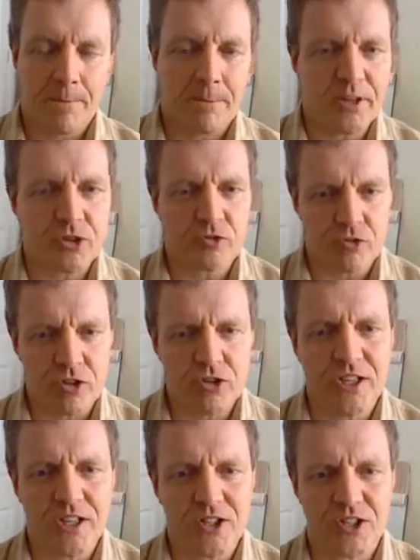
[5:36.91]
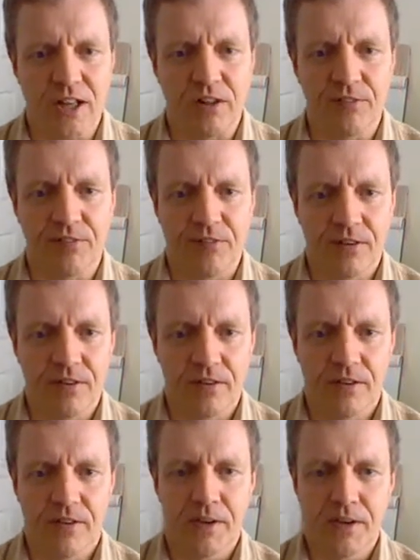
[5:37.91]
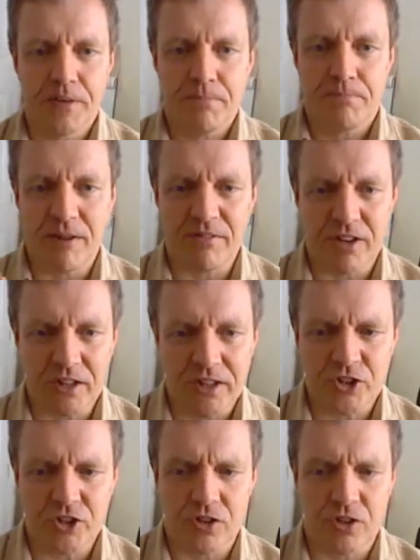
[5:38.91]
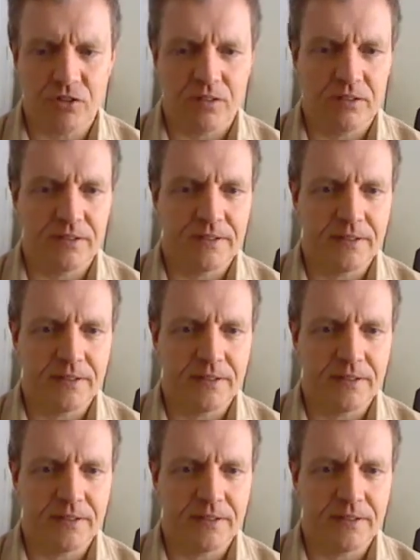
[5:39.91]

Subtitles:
be true to yourself, be relational,